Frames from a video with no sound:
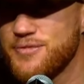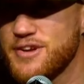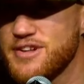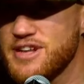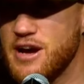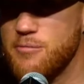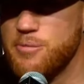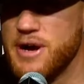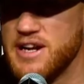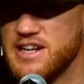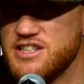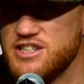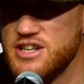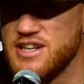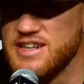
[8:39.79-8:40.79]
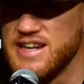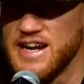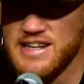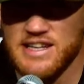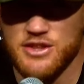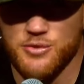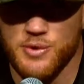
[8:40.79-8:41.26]
Not bad. I shot a
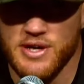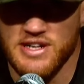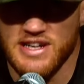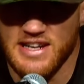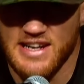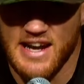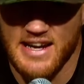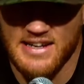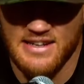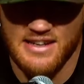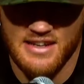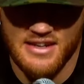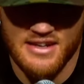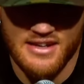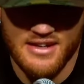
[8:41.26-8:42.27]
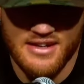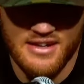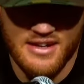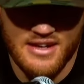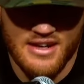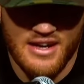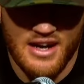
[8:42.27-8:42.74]
93 and a 90.
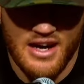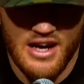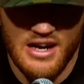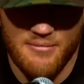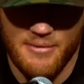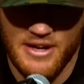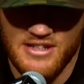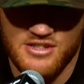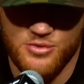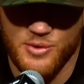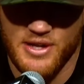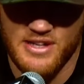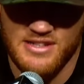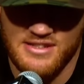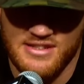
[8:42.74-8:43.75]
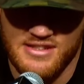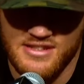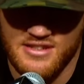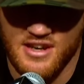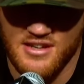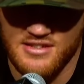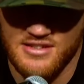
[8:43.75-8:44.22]
My swing is
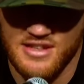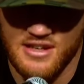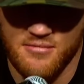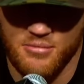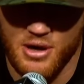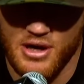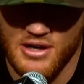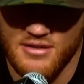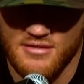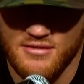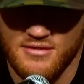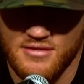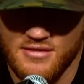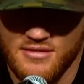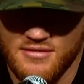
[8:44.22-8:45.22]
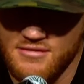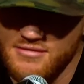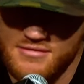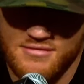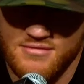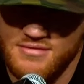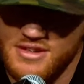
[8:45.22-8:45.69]
disgusting, but,
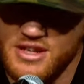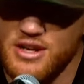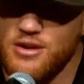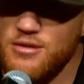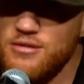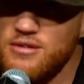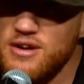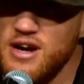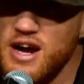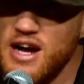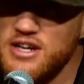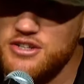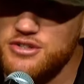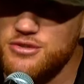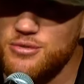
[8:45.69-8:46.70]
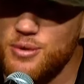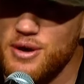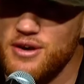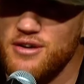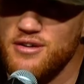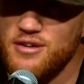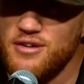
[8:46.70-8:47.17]
you know, I shoot
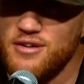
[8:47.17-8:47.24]
well.